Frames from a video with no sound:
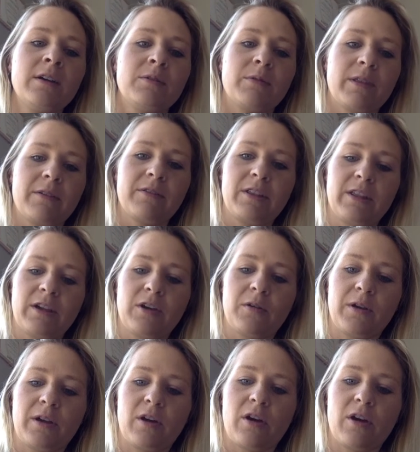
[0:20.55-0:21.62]
with everything
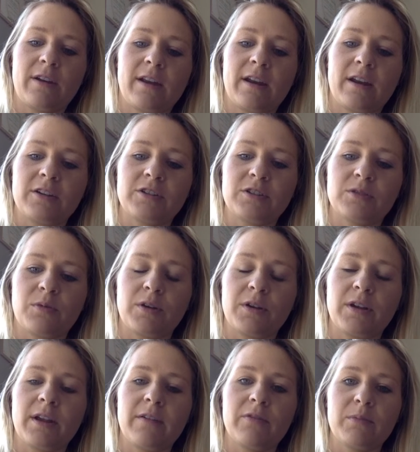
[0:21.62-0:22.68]
going on, and I just want
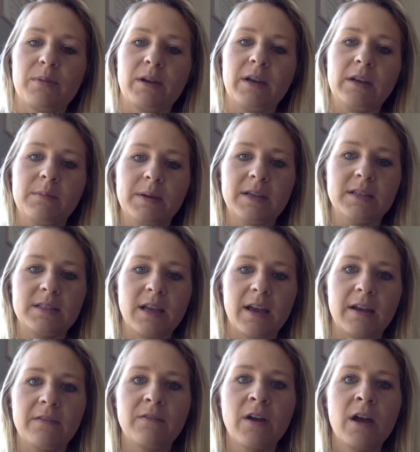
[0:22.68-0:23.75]
everybody to be safe.